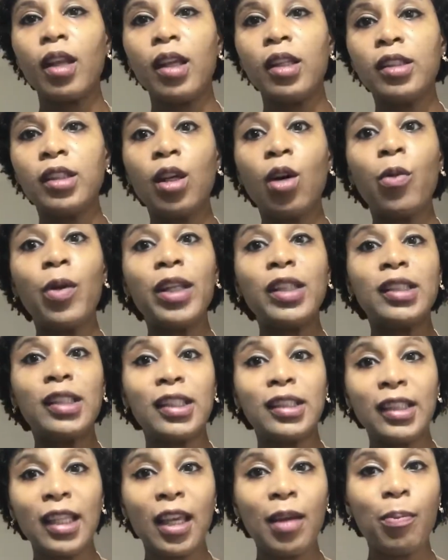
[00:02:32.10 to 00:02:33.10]
so it's the
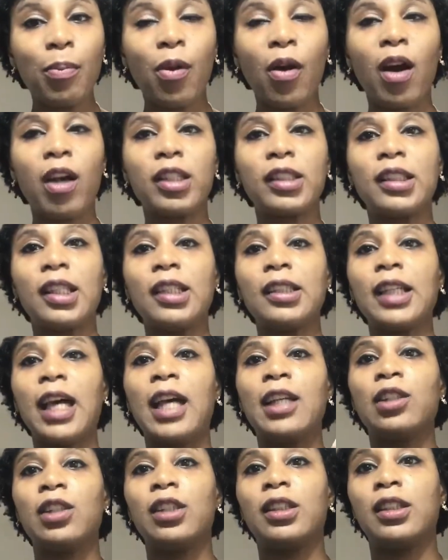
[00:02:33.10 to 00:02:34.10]
same process. I
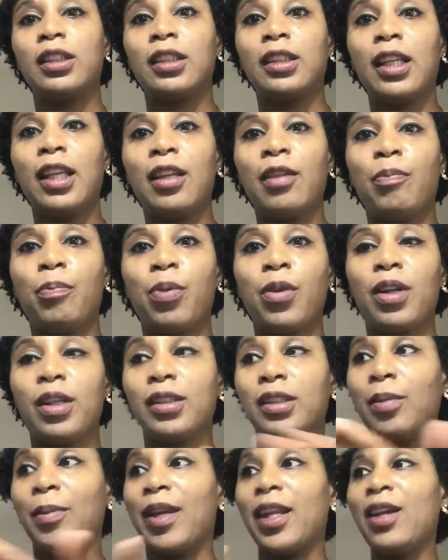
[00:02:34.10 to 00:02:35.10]
just, instead of putting
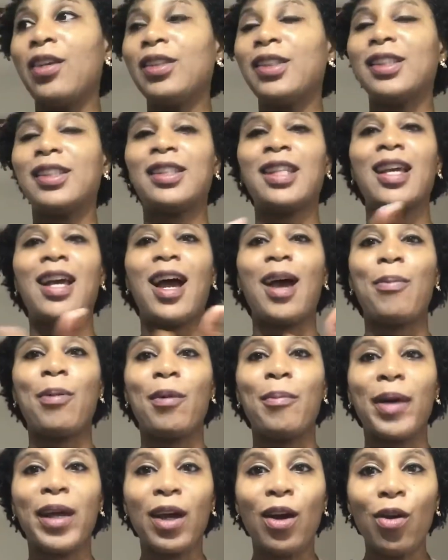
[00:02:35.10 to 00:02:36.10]
somebody else's name, I put
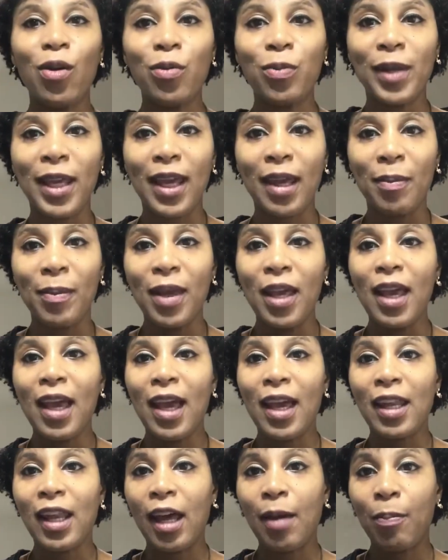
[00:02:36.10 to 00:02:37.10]
my own name,
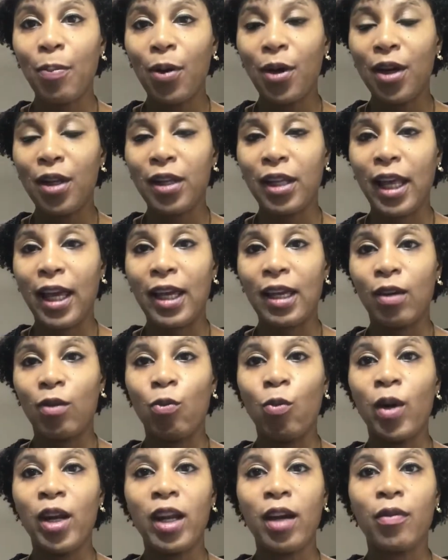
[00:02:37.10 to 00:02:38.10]
and I put
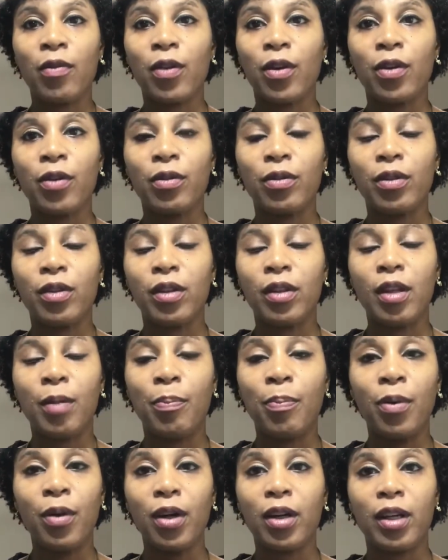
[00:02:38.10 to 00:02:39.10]
whatever the
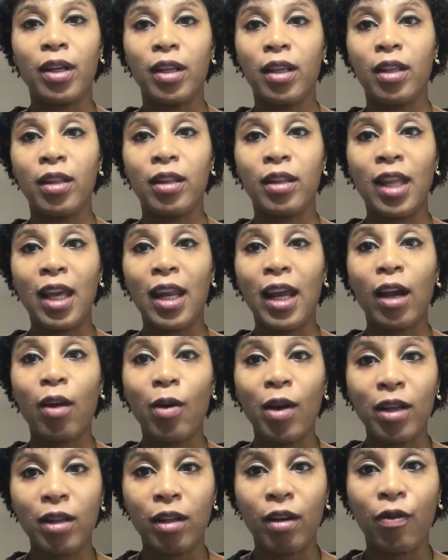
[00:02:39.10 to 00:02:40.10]
book that I
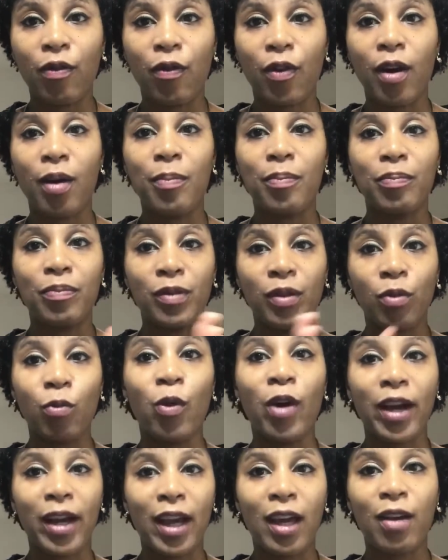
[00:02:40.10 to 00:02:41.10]
credited from,
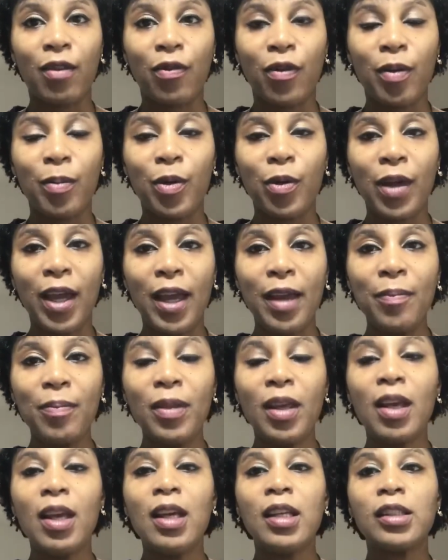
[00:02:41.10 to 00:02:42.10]
where I got it from. Okay.
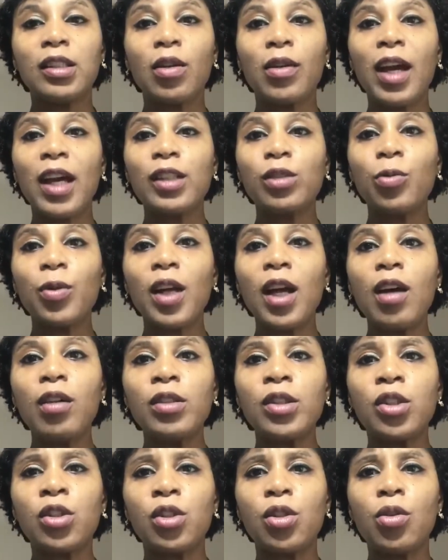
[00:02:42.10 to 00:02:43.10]
So guys, what
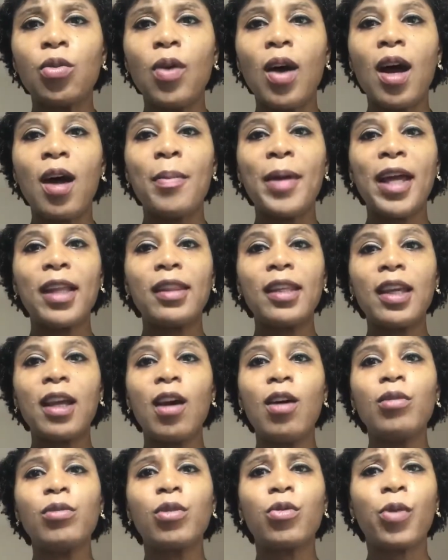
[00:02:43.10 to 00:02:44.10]
I'll do, I think
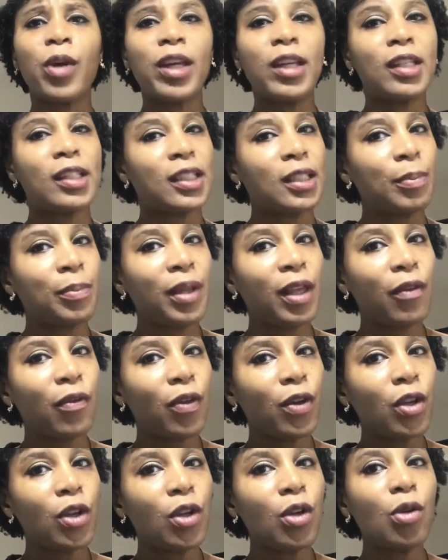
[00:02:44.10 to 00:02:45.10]
I'll create a template for
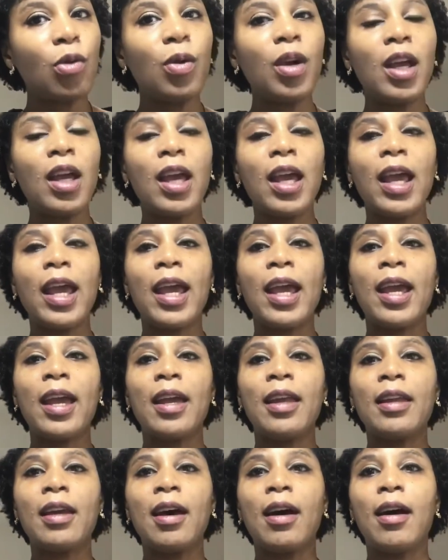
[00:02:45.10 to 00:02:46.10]
you,
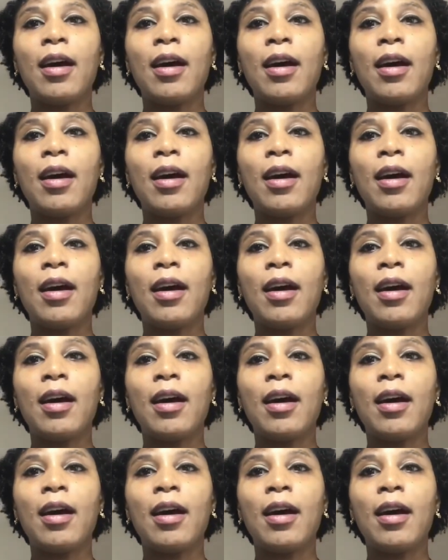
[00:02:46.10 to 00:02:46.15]
and